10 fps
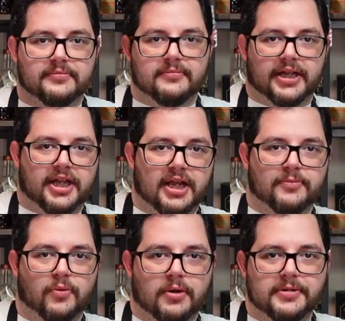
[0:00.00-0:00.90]
my
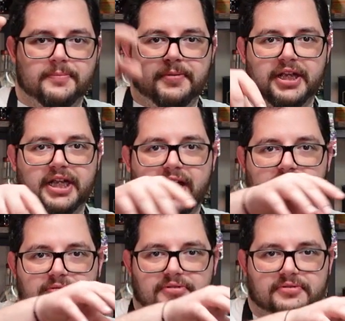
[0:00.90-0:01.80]
camera woman pick
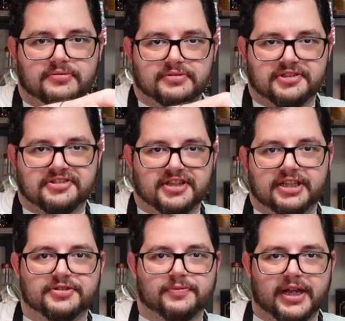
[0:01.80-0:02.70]
out
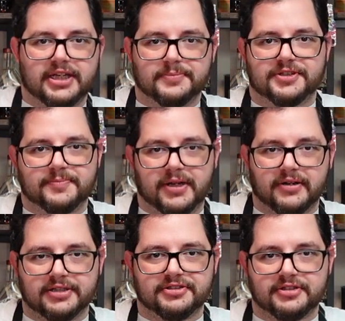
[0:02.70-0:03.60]
6 random
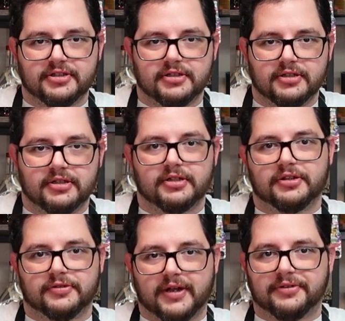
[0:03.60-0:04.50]
spirits
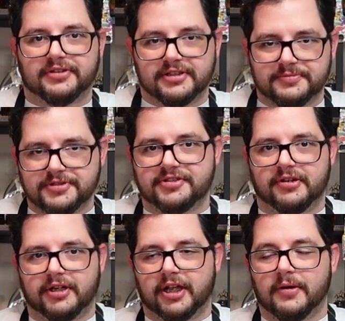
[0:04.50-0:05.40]
throughout the
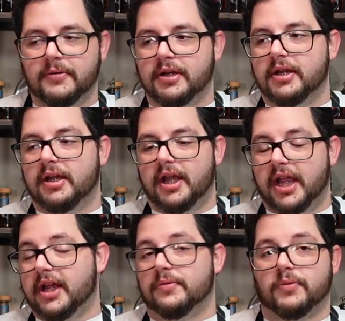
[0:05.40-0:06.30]
studio,
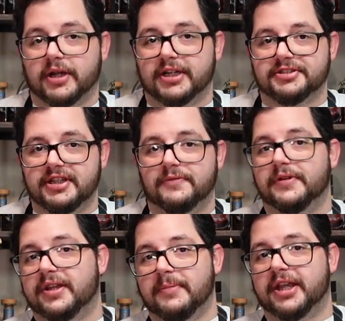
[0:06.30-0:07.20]
and we're going to see if
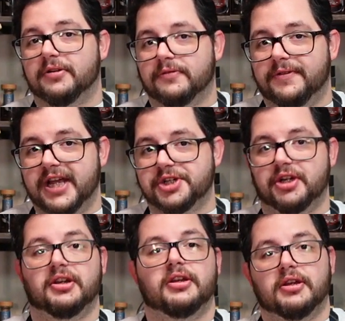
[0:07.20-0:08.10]
we can make an old
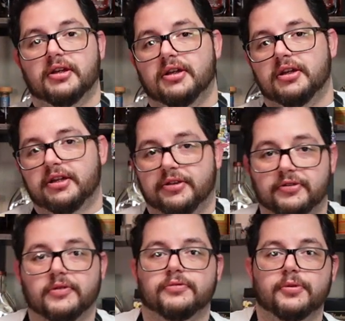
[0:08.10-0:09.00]
fashioned. Now,
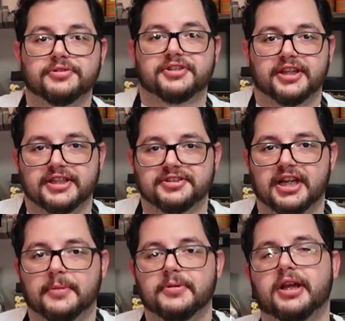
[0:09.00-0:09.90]
there are rules to this,
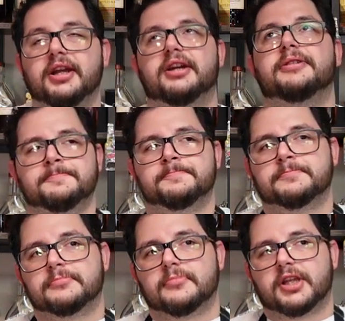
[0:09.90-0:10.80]
and I'm going to
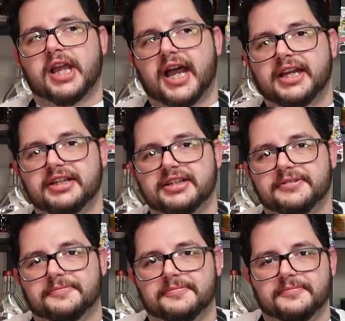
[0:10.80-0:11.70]
kind of
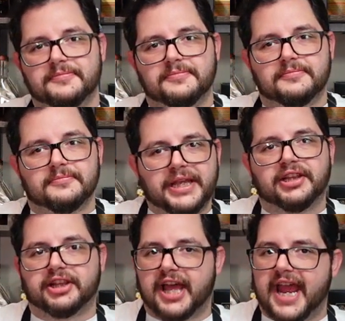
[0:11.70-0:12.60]
be
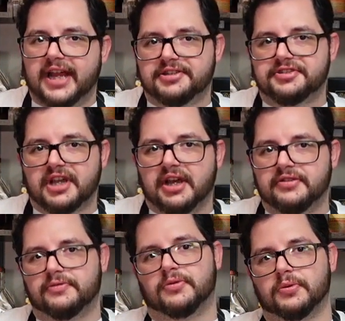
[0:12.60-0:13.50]
lax on
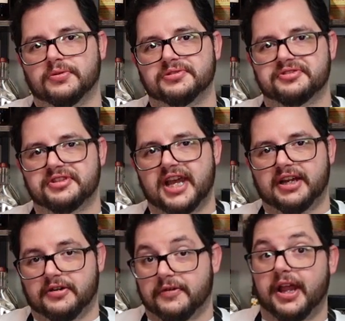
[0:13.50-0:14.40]
the rules that
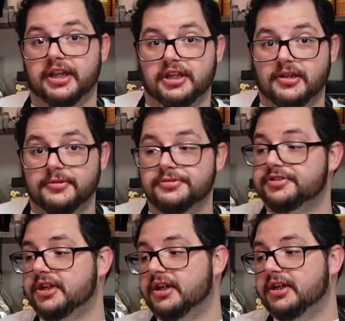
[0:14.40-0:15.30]
Greg used,